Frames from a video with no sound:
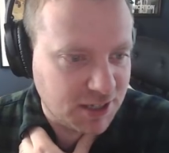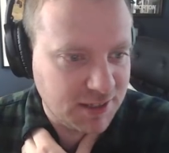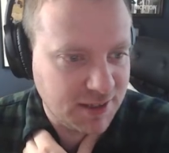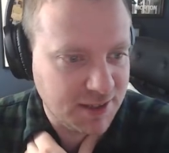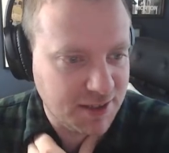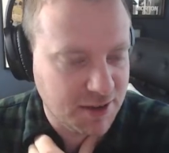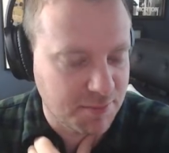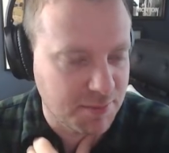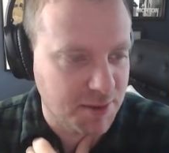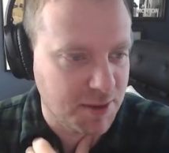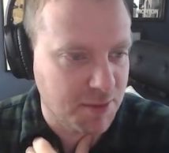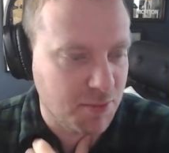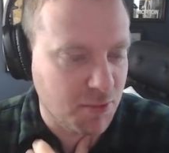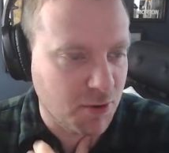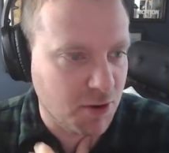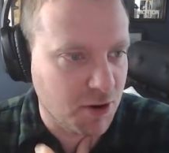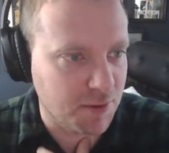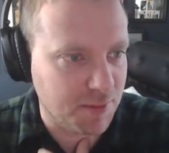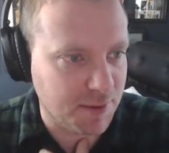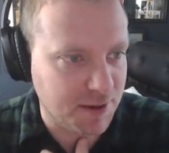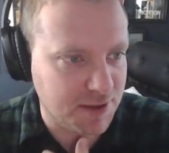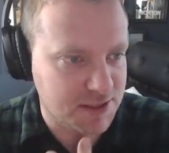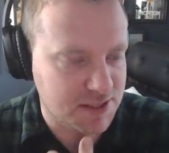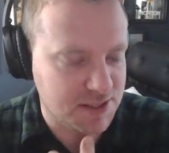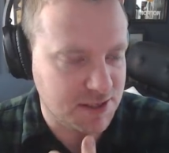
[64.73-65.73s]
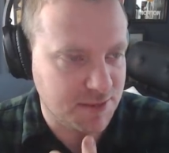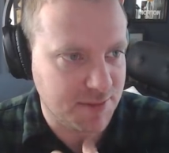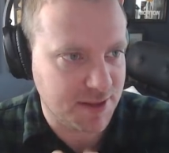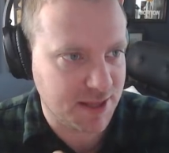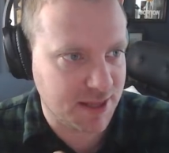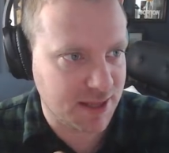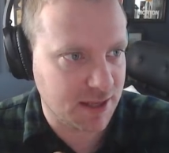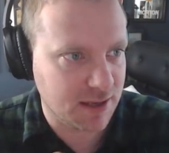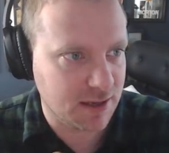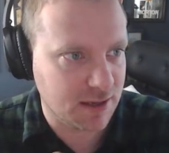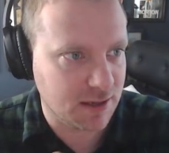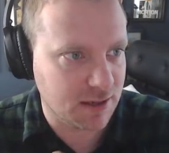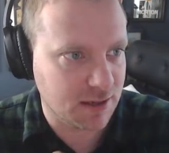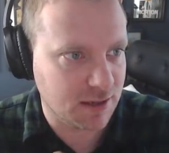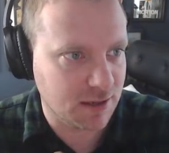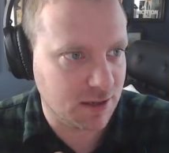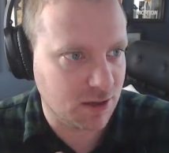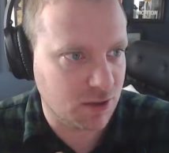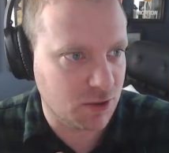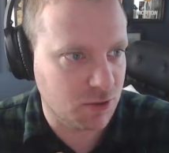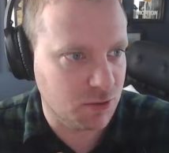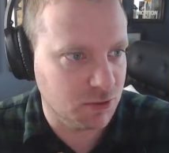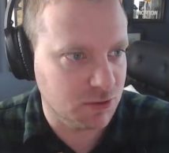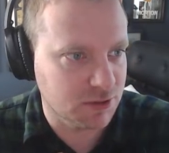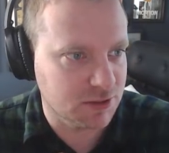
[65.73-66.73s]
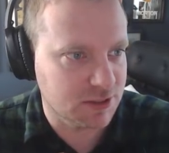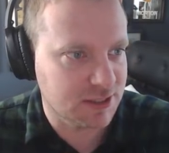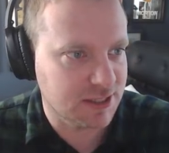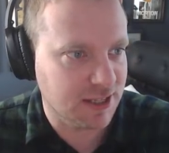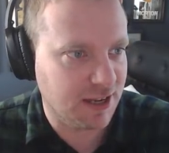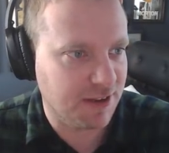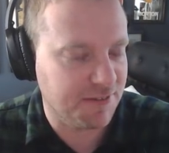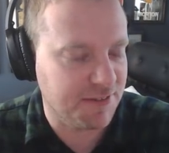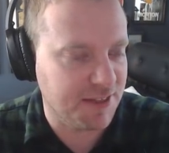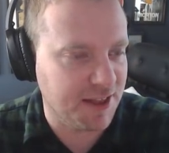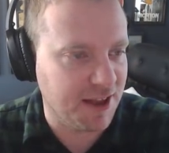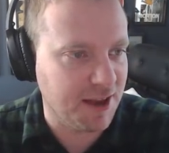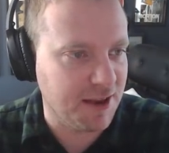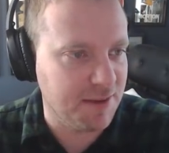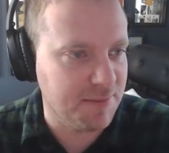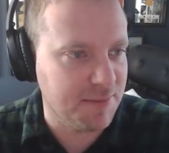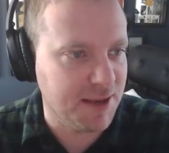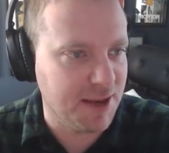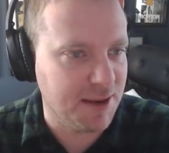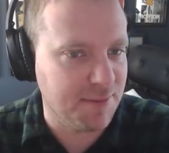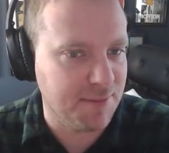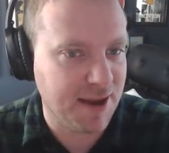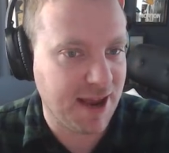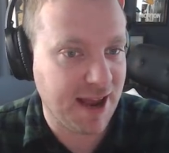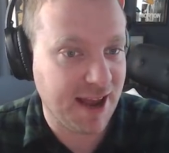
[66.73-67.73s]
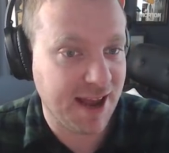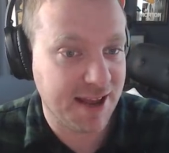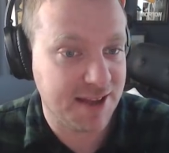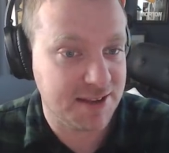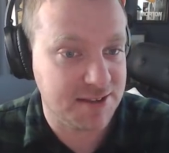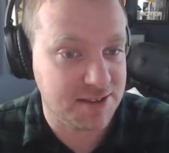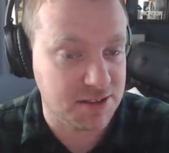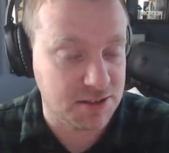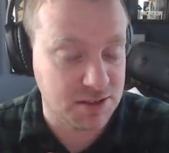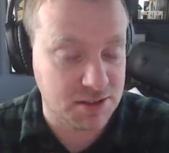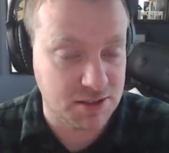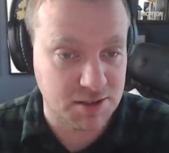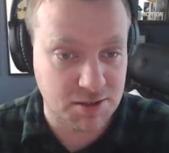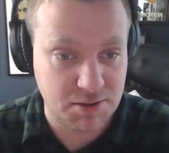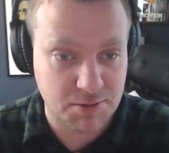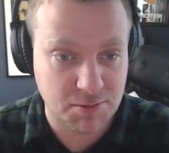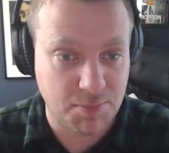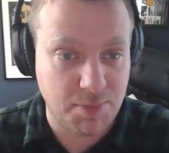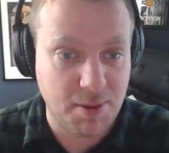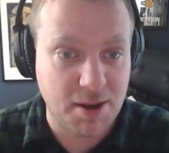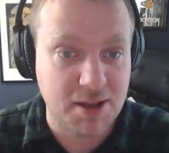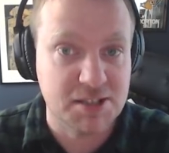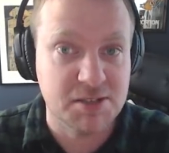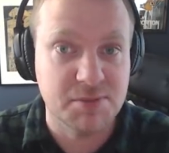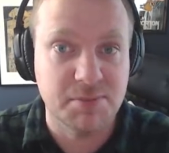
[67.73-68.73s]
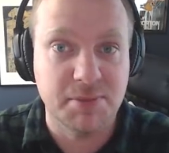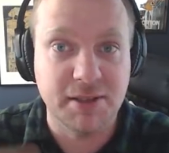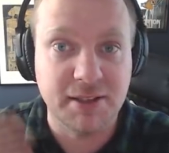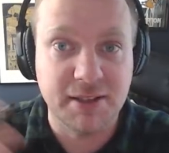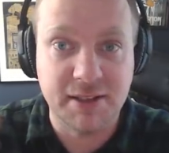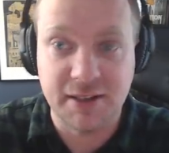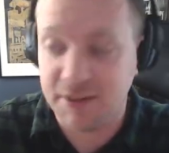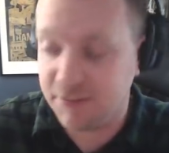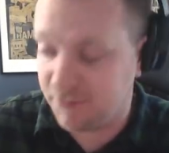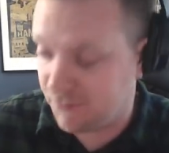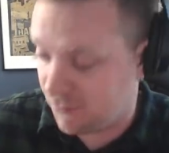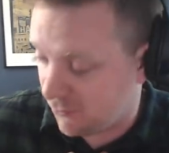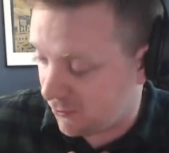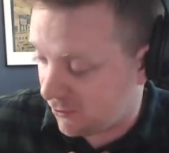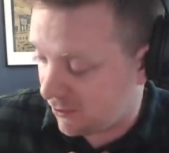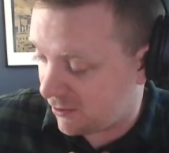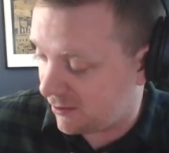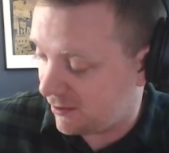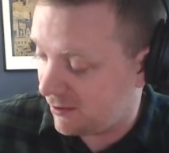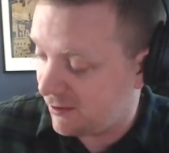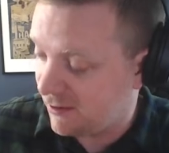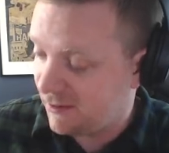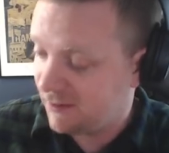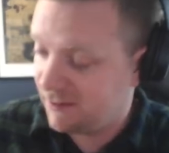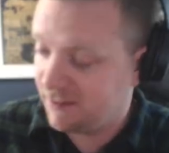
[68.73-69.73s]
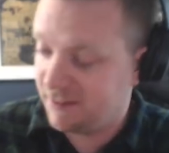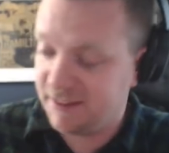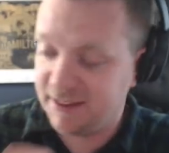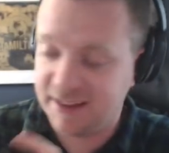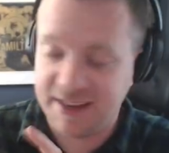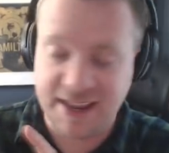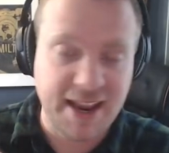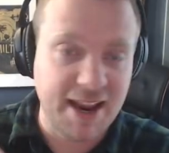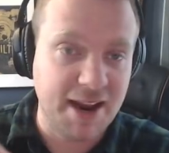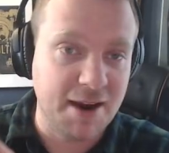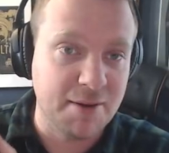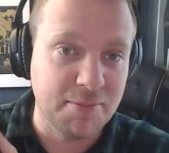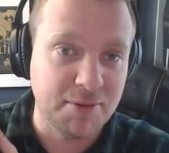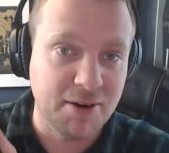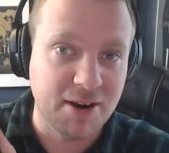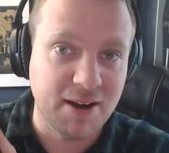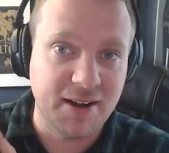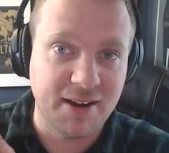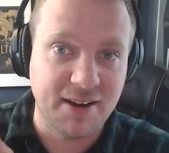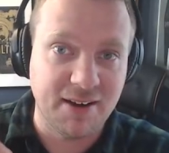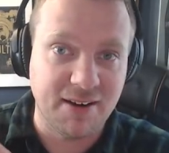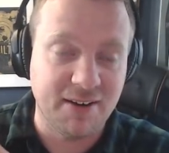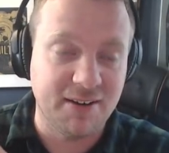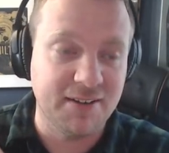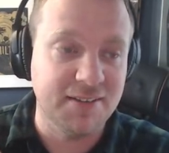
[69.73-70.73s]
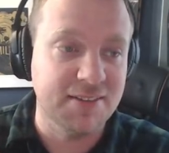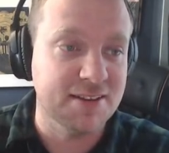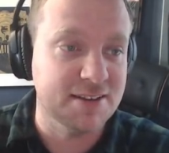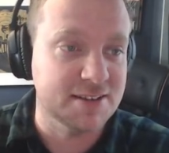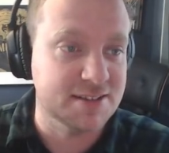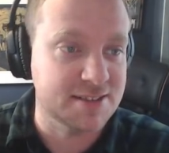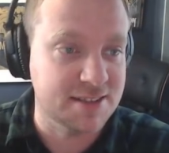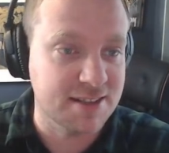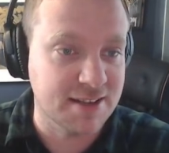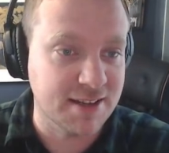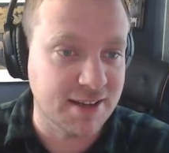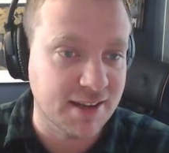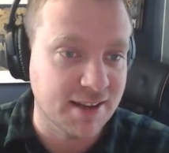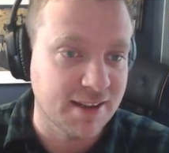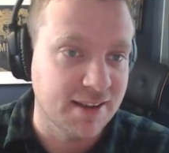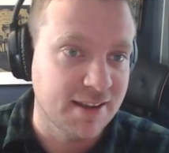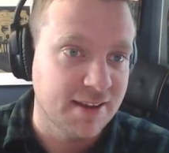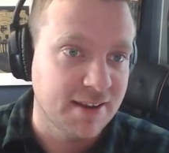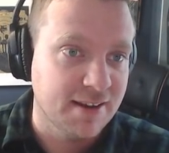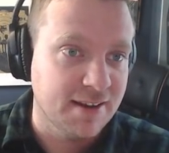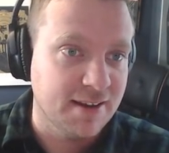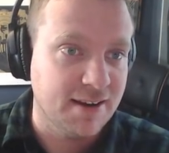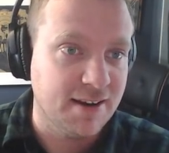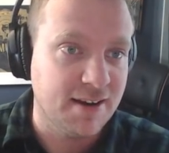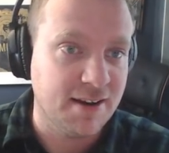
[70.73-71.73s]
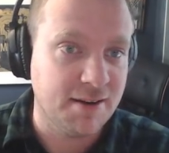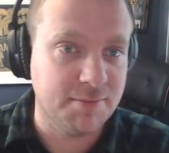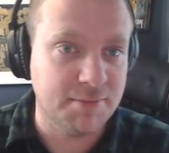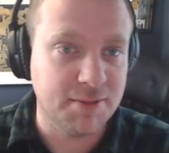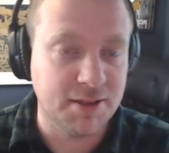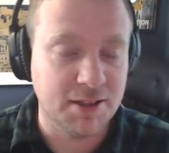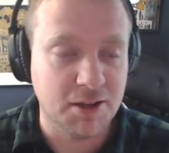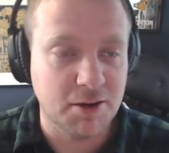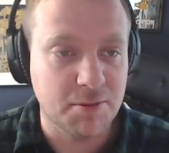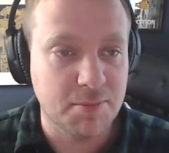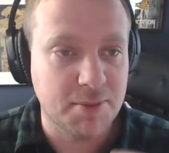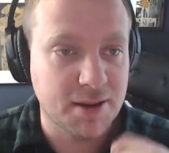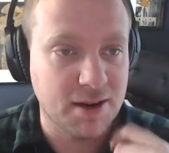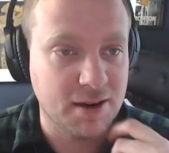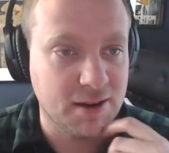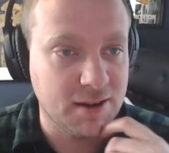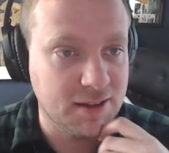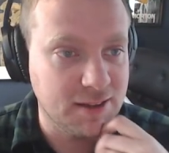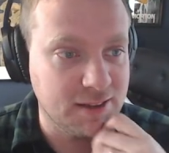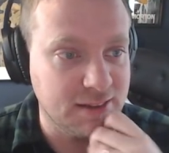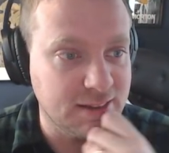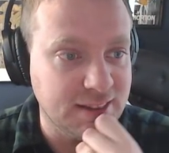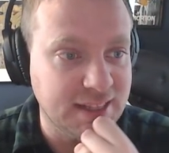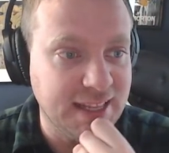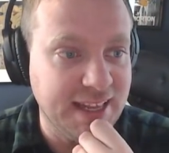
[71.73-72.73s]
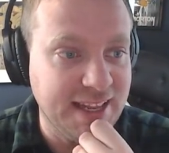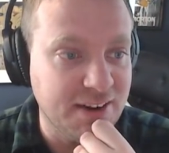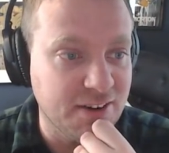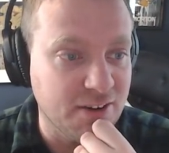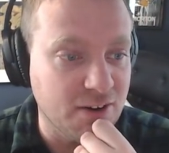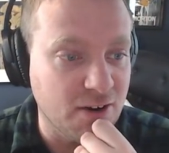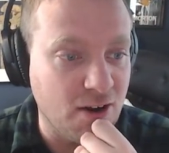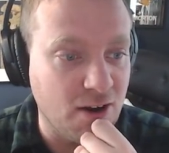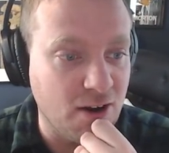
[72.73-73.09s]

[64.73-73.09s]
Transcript: a little bit more about some of the cool stuff that IBM has and the possibility for the camera on this thing a little bit later